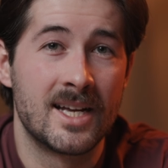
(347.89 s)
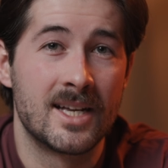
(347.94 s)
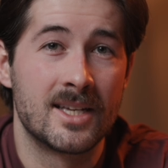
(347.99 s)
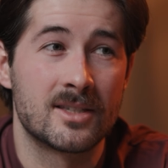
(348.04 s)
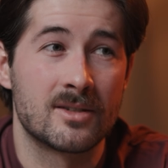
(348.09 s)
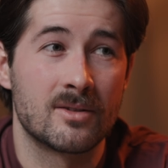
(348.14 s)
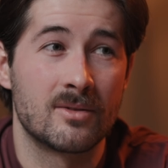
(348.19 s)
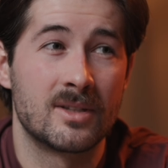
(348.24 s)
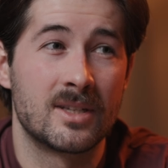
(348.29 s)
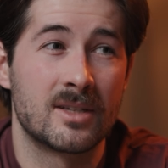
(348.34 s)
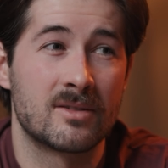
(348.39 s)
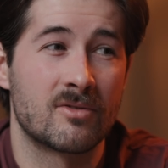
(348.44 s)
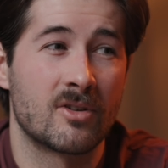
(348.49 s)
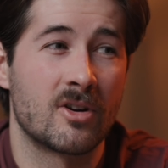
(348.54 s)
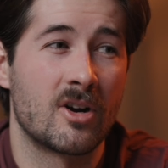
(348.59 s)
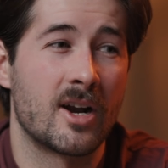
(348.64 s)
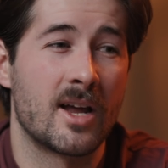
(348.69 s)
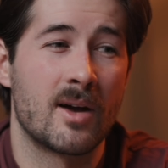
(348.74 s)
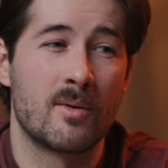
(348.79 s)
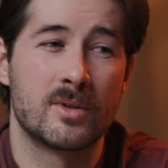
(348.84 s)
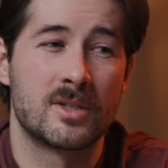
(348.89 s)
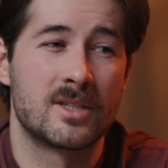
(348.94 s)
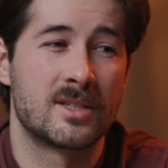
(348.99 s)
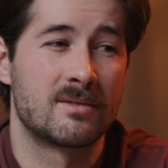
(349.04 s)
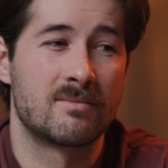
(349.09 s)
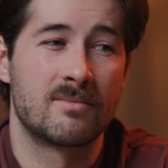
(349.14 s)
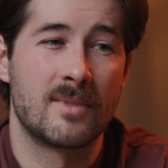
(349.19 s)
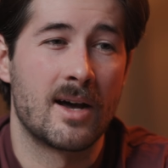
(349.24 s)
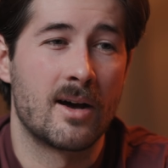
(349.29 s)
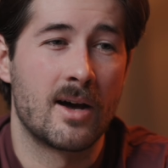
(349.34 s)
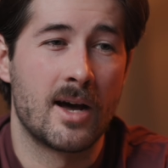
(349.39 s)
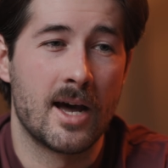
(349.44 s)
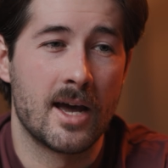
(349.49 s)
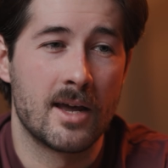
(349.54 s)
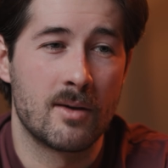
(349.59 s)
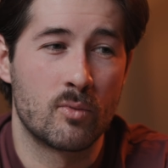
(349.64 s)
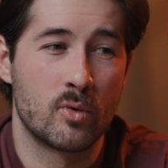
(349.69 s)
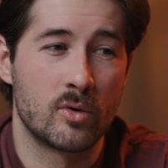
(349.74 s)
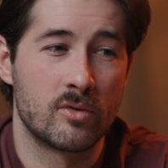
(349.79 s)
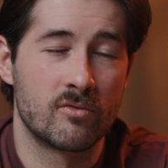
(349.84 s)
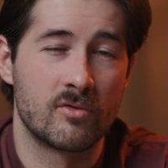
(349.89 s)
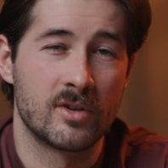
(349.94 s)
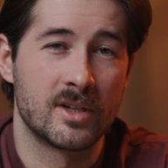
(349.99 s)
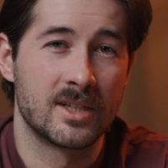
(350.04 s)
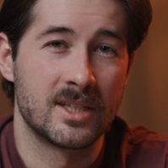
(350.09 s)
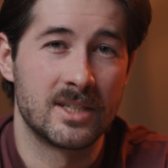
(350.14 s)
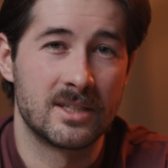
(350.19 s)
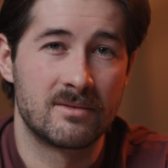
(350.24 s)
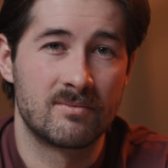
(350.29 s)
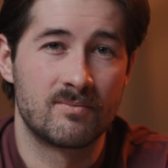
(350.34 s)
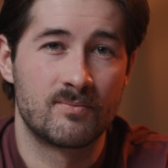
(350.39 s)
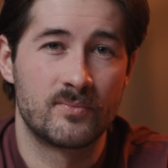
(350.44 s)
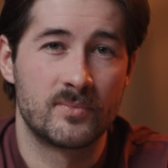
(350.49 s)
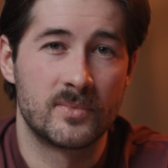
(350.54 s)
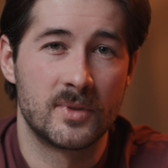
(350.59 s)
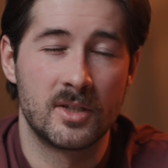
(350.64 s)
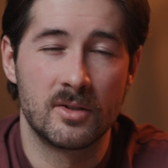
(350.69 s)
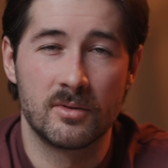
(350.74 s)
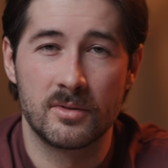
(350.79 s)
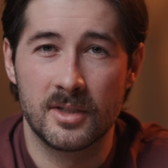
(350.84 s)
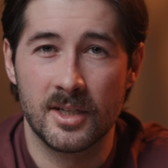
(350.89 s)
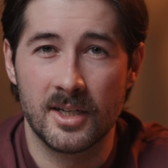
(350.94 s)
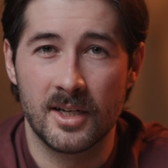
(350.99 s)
So in this regard, I wouldn't really use